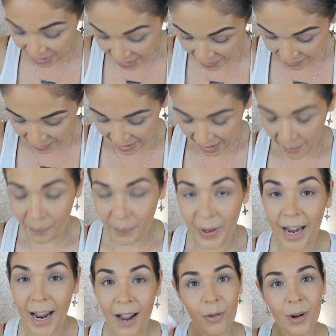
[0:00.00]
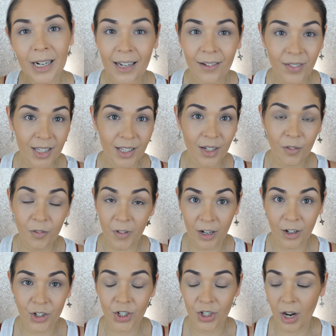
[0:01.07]
deal with them, but I want to give these a
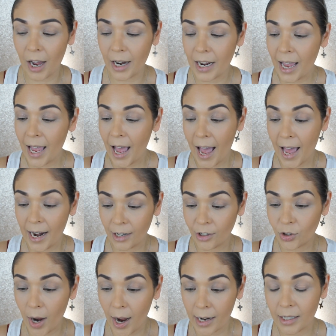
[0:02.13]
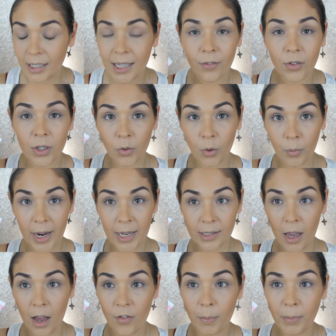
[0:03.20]
fair shot. And I tried several different ways
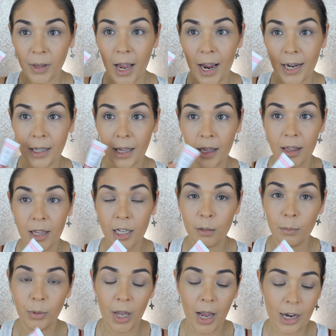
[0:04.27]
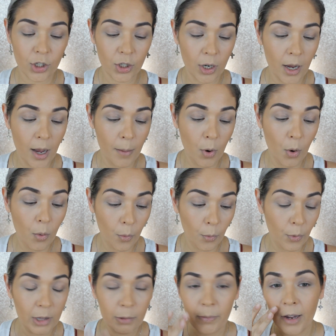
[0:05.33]
of applying this blush um,
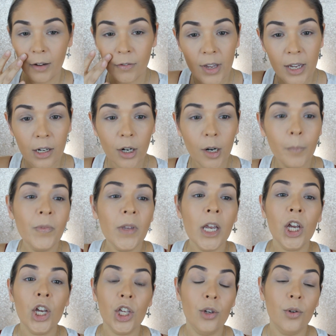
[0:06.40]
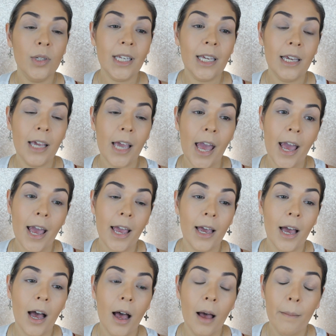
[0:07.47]
with my finger, using a
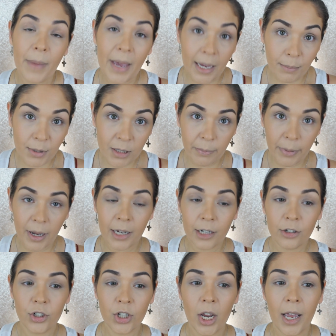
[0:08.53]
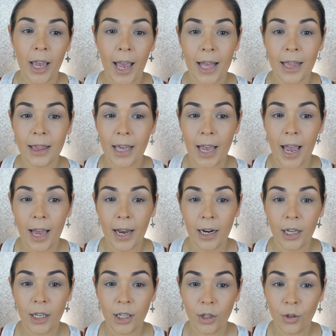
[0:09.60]
uh, makeup sponge, and
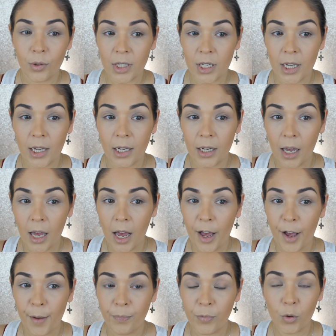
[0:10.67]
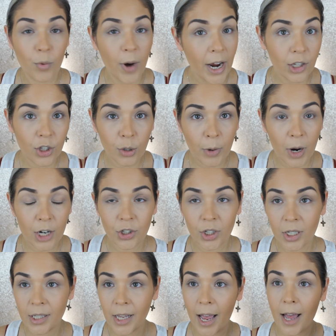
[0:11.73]
then using um, regular
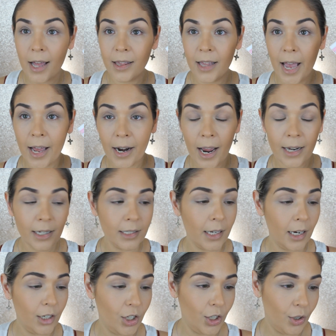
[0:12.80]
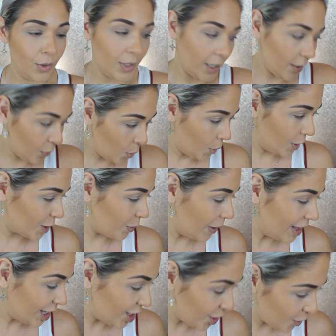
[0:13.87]
brushes. And then I decided to use it, of course,
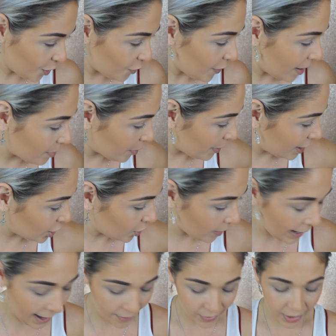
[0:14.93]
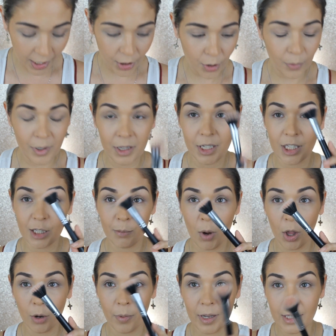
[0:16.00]
with a duo fiber brush. So I have another one of these
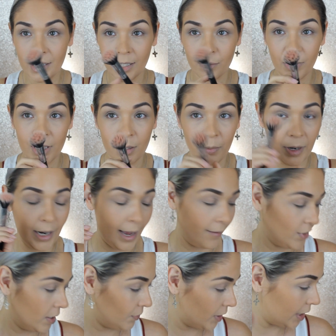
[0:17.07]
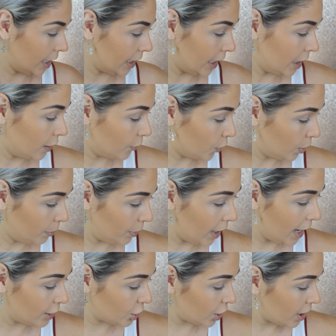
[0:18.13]
smaller ones. This one's the one I have de dedicated for the
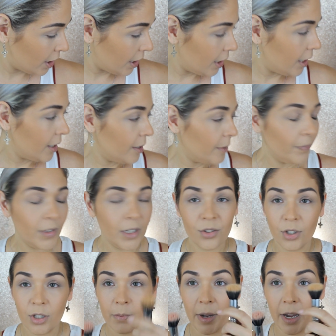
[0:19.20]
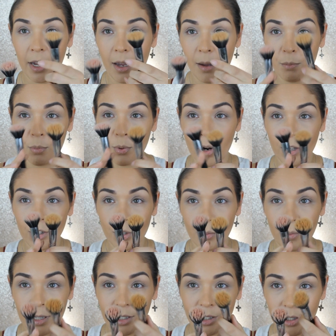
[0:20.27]
blush. This is my um, bronzer
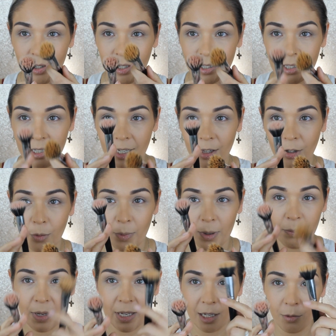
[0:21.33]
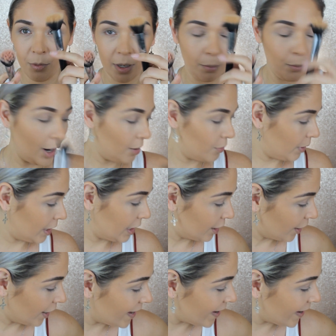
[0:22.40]
one, so you can see a little bit of pinky one, a brown one here.